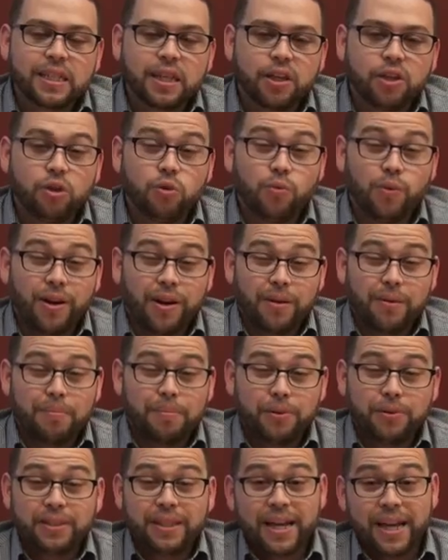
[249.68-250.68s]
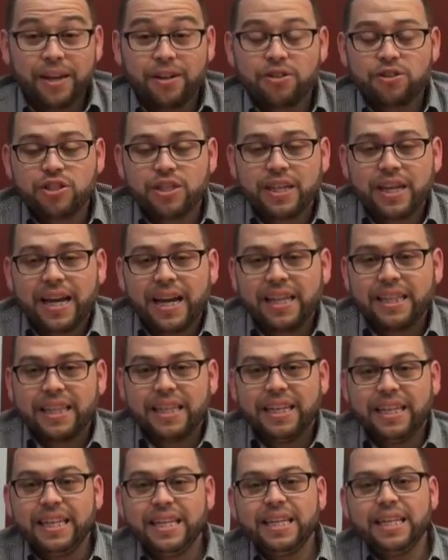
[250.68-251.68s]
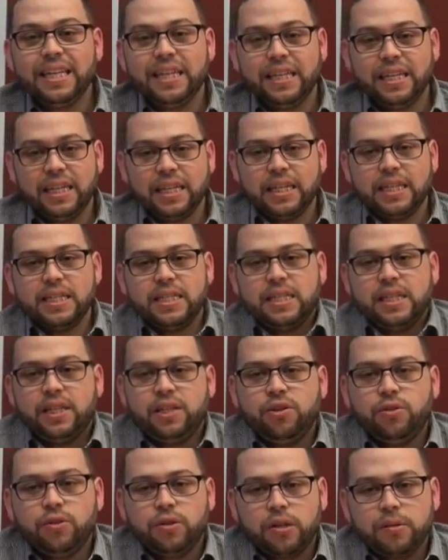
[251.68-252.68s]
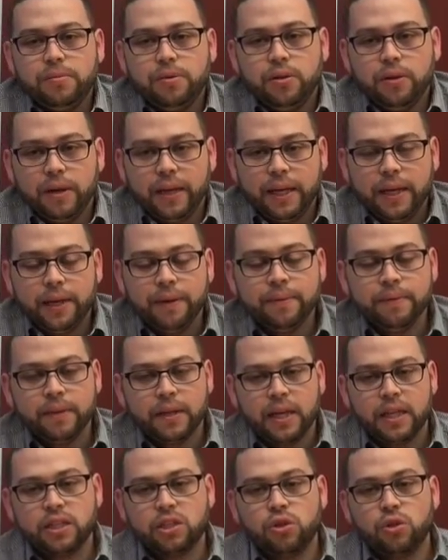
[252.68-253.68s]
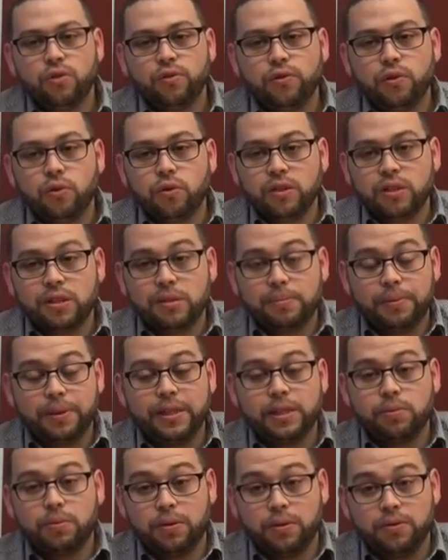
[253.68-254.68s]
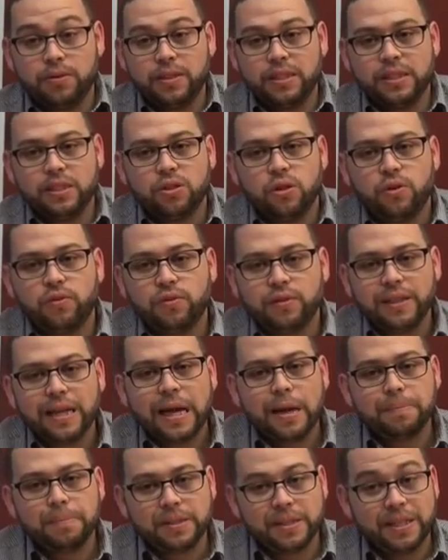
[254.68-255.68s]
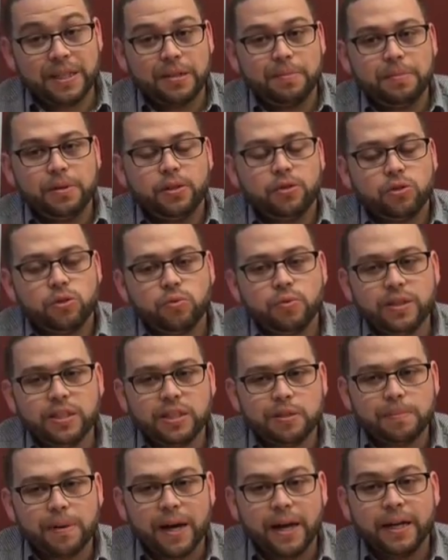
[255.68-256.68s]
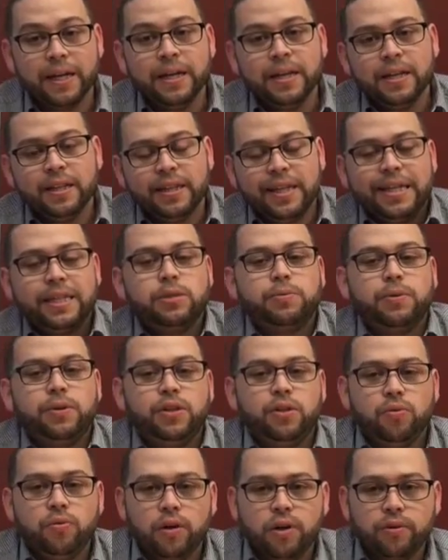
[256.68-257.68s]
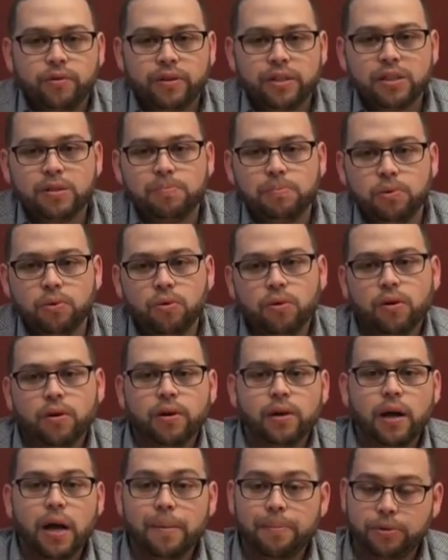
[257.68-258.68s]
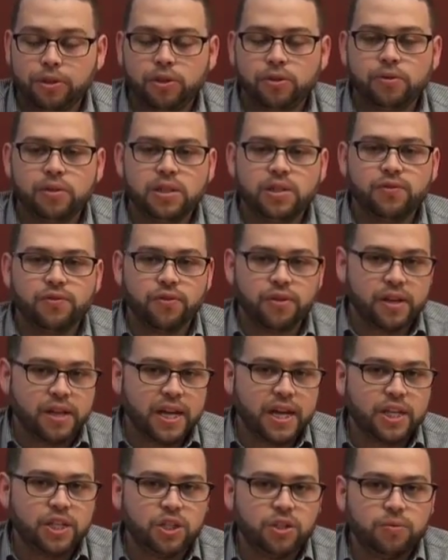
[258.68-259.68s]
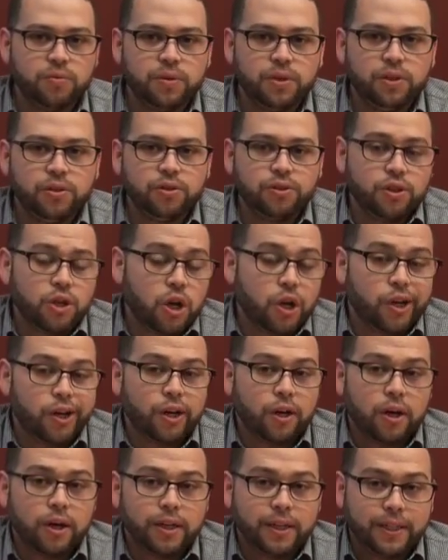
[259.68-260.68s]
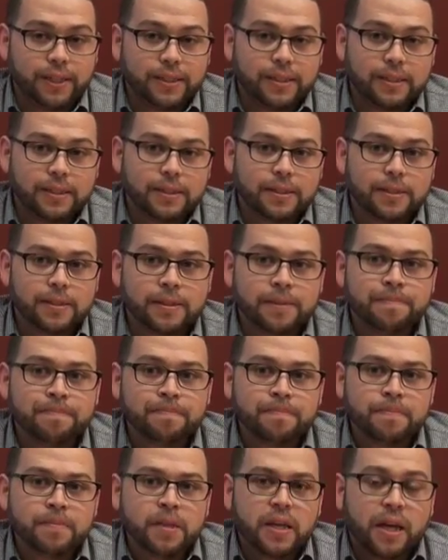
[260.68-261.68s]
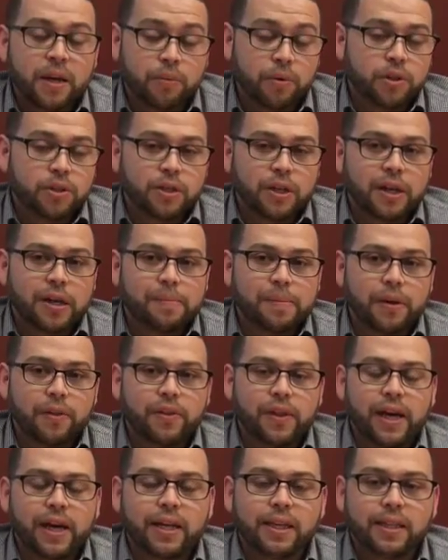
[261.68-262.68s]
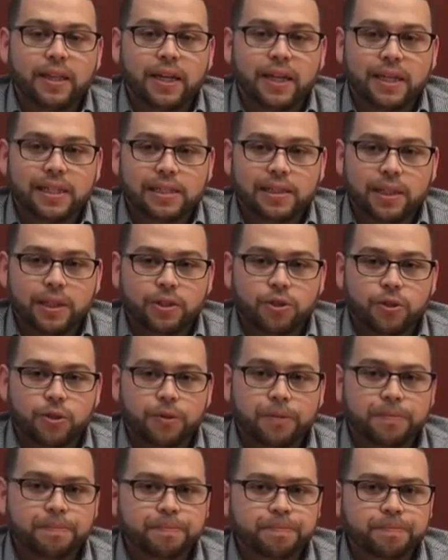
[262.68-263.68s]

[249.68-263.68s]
to tell you where both the energy and the need is in your community. And so, of course, the place where those things overlap is going to be your sweet spot. That's where you want to explore opportunities for engaging with your target audiences. And we're going to talk about that in the next lecture.